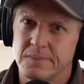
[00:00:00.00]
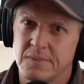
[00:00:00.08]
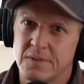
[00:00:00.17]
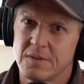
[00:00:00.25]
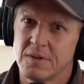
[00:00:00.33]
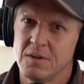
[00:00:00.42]

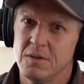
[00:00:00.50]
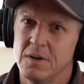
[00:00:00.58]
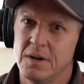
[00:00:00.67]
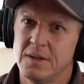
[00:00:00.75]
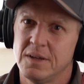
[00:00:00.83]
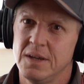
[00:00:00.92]
so I
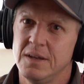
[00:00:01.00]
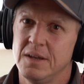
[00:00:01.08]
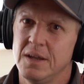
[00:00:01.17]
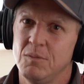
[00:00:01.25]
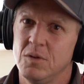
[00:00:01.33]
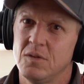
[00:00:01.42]
didn't,
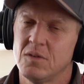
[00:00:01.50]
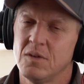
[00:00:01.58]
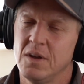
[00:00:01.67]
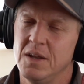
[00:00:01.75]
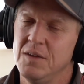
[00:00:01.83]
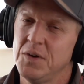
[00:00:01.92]

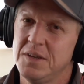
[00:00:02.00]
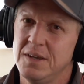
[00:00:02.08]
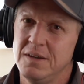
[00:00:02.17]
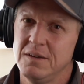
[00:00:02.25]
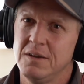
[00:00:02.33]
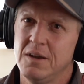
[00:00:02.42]
and if I
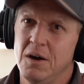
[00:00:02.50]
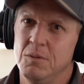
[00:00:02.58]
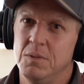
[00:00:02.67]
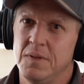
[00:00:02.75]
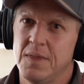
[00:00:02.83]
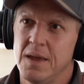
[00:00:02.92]
didn't go
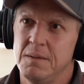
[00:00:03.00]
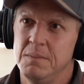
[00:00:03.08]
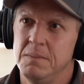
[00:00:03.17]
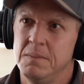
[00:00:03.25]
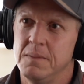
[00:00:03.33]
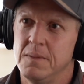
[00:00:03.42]
with them
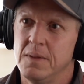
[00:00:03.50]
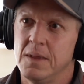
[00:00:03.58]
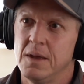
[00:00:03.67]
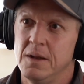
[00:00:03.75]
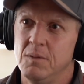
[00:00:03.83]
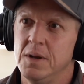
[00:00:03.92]

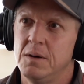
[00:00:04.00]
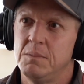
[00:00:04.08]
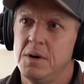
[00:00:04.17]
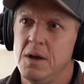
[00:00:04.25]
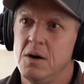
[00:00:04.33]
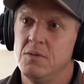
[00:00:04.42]
and I went on my
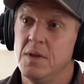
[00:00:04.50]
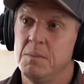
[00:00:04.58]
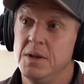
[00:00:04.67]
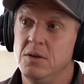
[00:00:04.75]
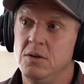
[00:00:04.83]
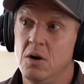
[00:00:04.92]
own, there'd be
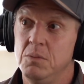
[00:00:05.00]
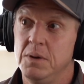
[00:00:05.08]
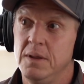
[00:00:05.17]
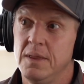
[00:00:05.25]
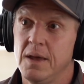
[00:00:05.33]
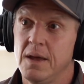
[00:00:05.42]
nobody
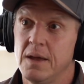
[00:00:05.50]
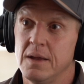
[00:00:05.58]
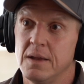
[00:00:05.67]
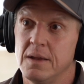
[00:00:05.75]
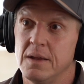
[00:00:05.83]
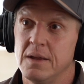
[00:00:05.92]
there,
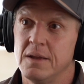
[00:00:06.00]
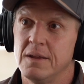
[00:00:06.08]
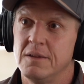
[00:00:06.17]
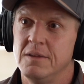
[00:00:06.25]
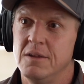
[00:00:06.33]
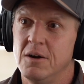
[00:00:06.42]

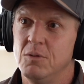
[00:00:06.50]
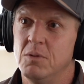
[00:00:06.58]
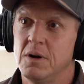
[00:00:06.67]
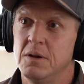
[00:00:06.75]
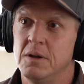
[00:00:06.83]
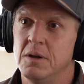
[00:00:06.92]
no
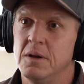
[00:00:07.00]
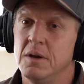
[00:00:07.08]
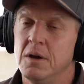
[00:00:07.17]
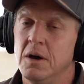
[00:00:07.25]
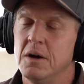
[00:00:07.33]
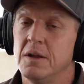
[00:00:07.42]
one.
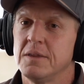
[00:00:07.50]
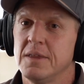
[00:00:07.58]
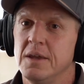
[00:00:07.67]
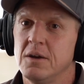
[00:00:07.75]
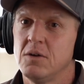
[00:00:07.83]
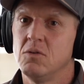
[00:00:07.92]
And I think
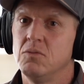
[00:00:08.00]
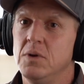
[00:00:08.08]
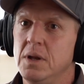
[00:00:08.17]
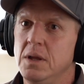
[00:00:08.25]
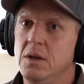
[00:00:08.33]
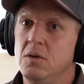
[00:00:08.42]
I got really
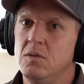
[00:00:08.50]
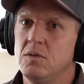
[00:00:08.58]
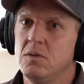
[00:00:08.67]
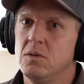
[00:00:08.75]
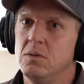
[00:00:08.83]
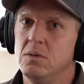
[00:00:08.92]
used
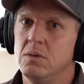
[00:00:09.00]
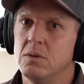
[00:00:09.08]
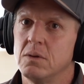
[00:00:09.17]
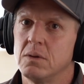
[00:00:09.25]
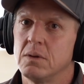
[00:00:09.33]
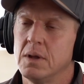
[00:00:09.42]
to
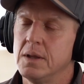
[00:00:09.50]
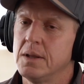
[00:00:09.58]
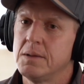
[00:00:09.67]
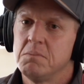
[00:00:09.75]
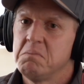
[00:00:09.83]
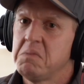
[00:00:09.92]
like
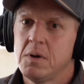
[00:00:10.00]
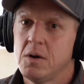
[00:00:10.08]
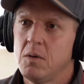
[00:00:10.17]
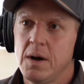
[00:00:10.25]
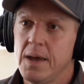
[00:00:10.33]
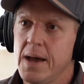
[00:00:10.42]

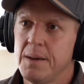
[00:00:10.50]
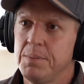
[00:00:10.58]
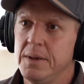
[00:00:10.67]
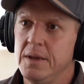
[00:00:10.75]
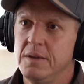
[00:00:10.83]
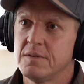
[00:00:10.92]
quite
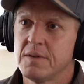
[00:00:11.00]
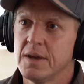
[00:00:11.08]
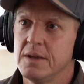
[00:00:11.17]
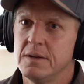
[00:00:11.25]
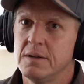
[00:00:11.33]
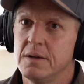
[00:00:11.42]
happy
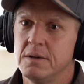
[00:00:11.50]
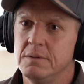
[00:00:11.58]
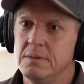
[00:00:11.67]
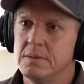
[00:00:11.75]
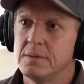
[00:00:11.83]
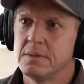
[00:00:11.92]
skating alone
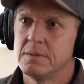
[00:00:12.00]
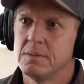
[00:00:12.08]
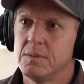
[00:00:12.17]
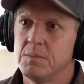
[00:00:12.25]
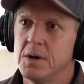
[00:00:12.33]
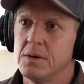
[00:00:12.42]
with
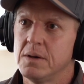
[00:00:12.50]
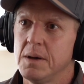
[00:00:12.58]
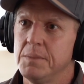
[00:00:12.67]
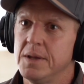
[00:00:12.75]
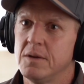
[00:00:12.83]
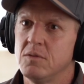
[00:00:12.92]
my own company,
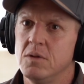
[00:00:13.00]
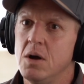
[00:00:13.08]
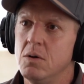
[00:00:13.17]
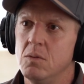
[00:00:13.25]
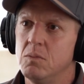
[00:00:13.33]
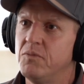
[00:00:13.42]
because
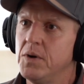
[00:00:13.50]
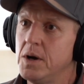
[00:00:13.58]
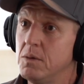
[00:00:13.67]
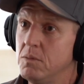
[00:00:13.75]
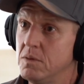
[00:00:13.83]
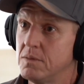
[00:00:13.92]
vert
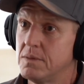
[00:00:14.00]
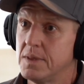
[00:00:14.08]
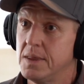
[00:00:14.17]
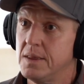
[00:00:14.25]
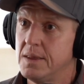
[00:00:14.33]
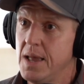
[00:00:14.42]
was
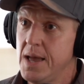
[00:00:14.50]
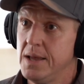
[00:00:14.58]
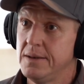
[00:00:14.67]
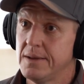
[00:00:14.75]
dead